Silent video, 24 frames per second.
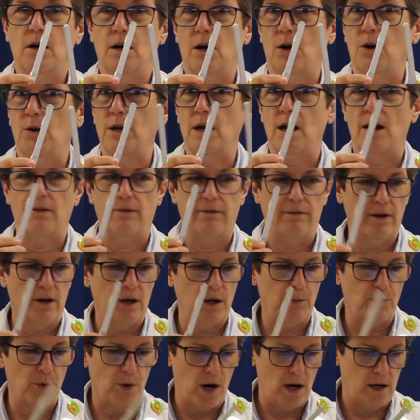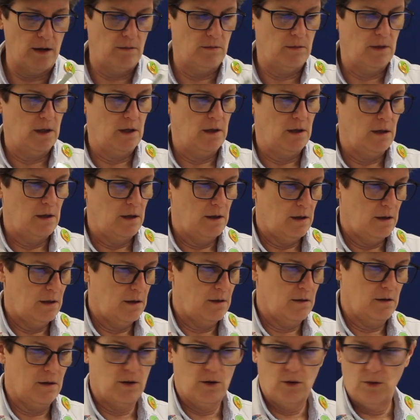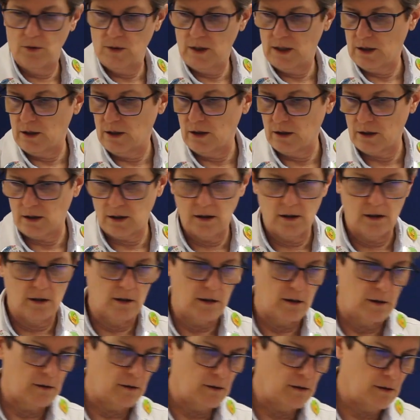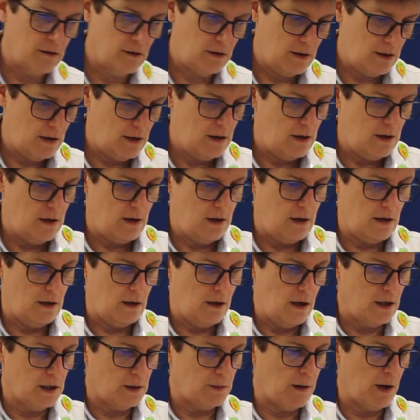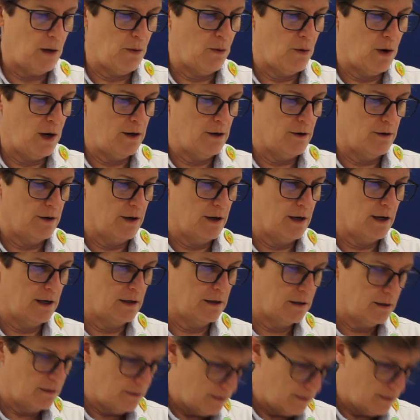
Oh yeah, very bright. Oh, and look. I lost my wire nut.